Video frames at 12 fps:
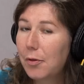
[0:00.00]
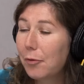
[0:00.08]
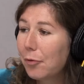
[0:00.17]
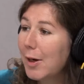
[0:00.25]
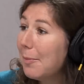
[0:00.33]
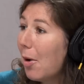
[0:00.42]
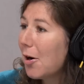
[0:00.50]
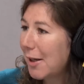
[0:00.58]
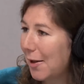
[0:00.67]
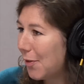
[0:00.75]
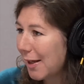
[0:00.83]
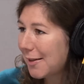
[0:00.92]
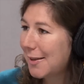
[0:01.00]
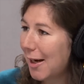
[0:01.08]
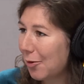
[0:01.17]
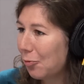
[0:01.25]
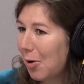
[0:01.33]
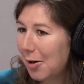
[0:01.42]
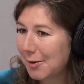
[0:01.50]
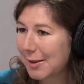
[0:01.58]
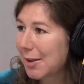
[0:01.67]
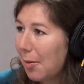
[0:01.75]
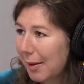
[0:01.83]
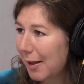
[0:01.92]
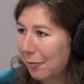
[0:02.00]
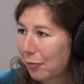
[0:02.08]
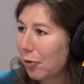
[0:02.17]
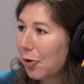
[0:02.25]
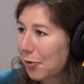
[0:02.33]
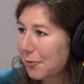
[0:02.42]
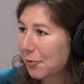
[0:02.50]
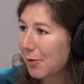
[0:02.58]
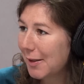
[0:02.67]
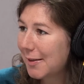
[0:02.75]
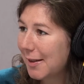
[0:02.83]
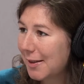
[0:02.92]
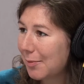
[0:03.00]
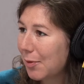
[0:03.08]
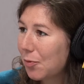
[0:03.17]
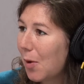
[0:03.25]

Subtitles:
The free market think tank world is coming in for a lot of criticism as